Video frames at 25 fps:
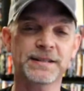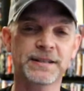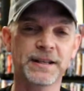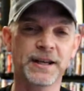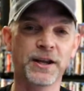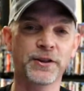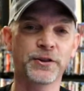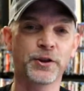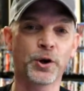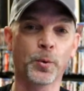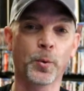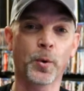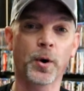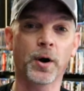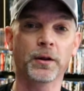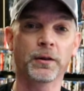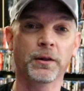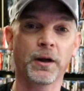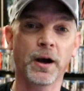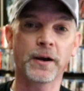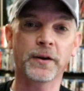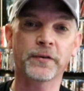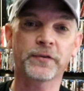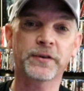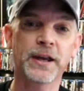I said, there were a
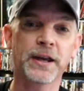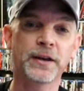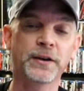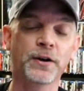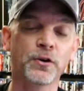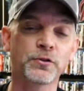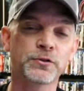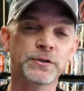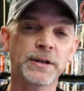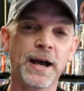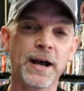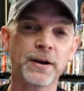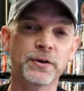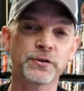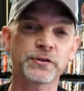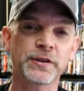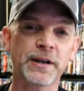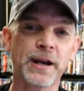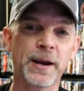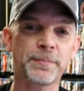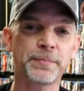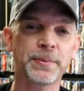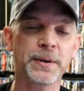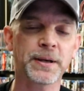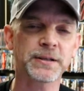lot of Kino titles
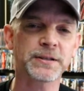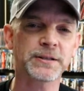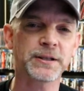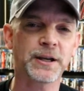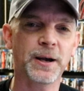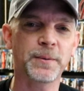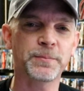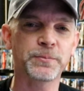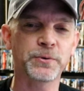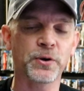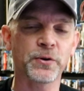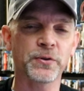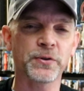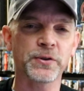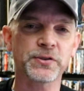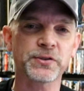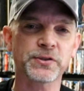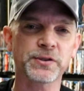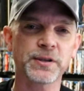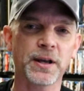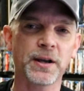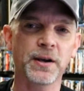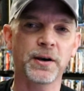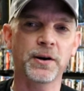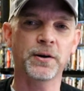that I picked up during the
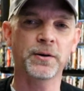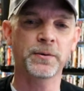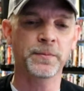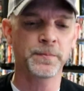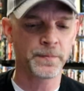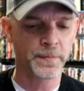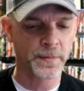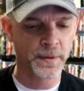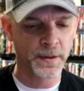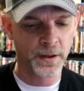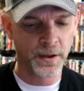sale.